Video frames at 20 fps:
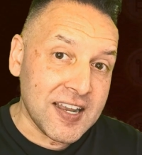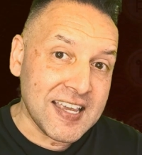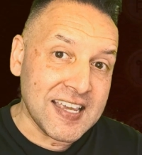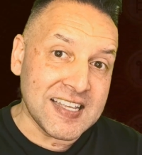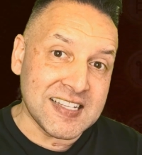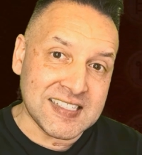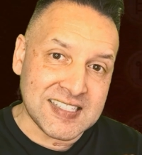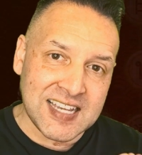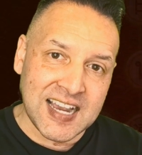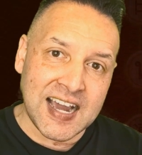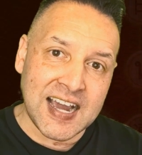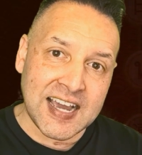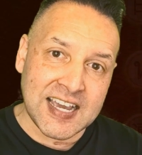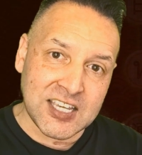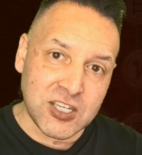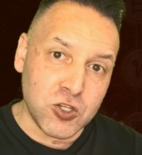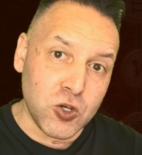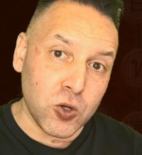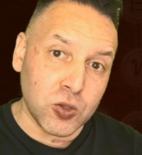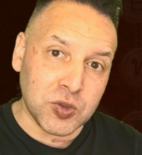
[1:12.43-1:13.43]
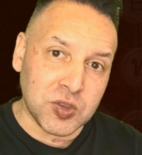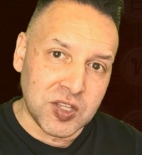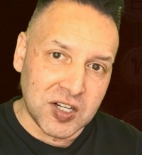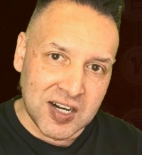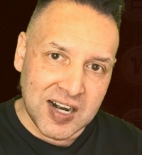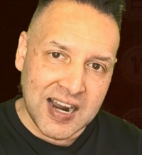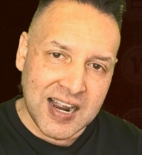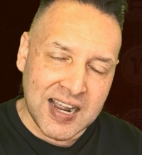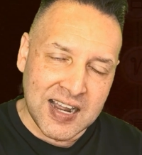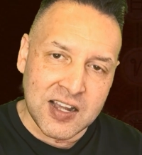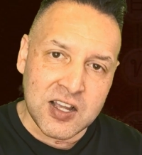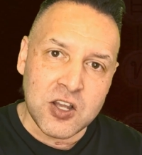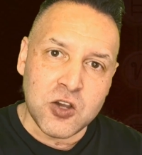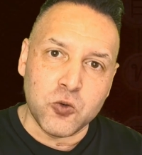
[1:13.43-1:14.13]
in Thai, yontra,